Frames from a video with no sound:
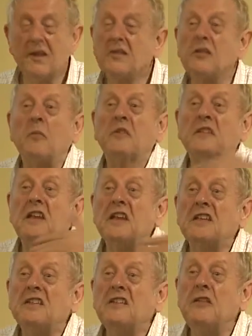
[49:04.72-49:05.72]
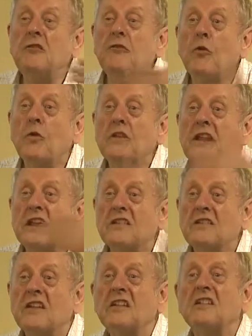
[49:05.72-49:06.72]
some 64
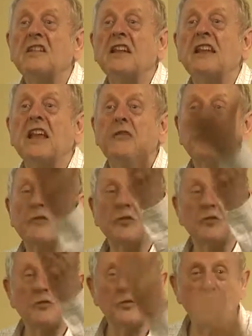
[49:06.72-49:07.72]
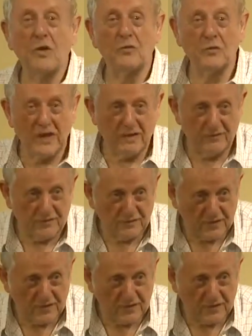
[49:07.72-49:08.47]
years since he left to go to heaven.